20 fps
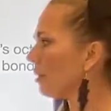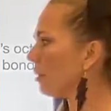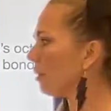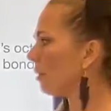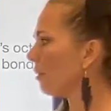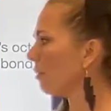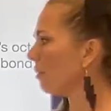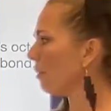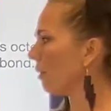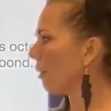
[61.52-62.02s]

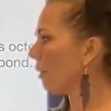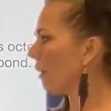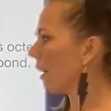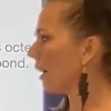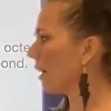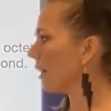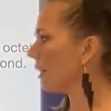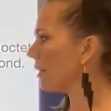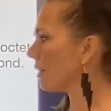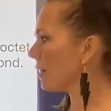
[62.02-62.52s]
2,
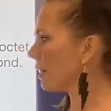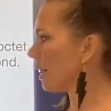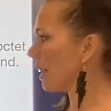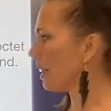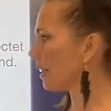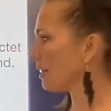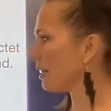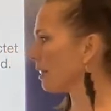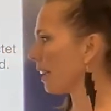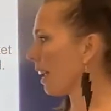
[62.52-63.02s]
4,
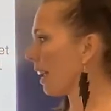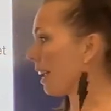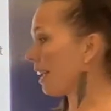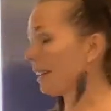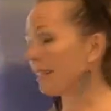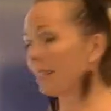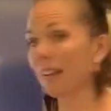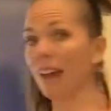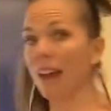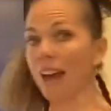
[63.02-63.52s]
6,
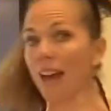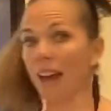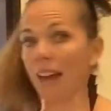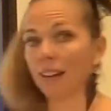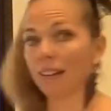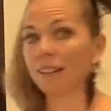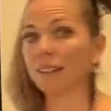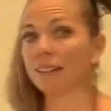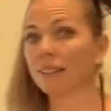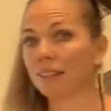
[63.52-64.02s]
8,
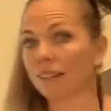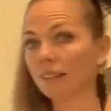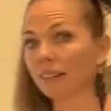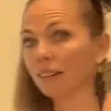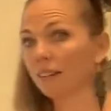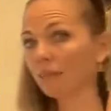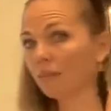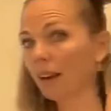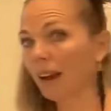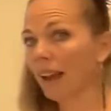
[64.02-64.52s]
10,
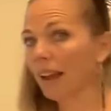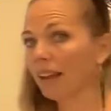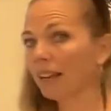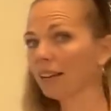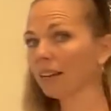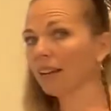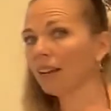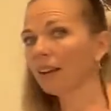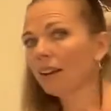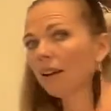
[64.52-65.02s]
right?
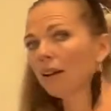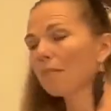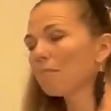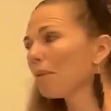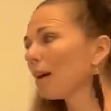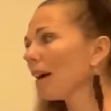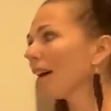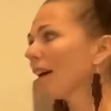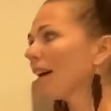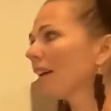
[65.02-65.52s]

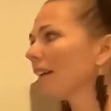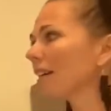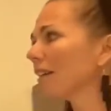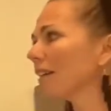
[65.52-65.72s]
But